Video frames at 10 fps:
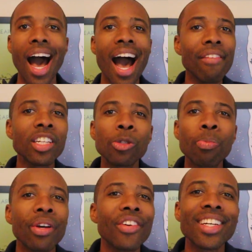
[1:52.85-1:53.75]
I've
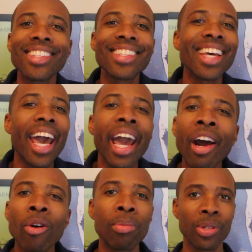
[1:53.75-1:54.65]
experienced
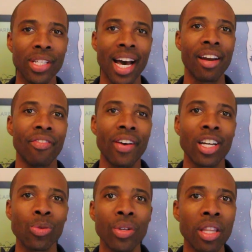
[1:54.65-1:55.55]
terrible side
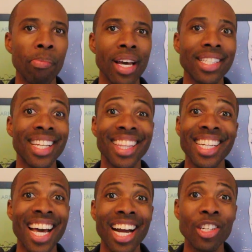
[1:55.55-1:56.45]
effects with the meds that the
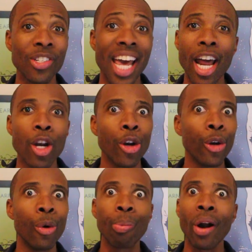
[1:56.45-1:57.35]
doctors had
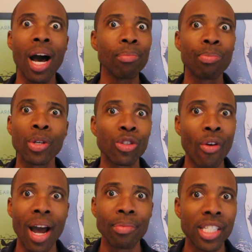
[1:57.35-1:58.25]
no problem
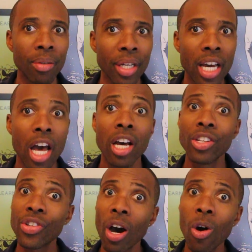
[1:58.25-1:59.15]
prescribing to me.
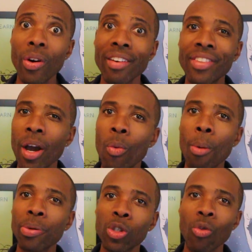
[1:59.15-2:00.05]
So if they
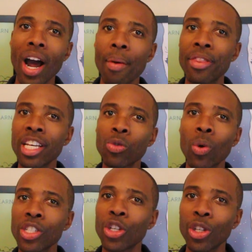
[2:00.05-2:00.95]
won't prescribe this
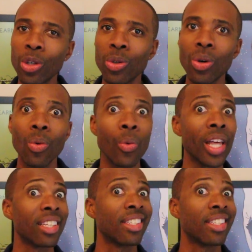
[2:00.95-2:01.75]
one to you with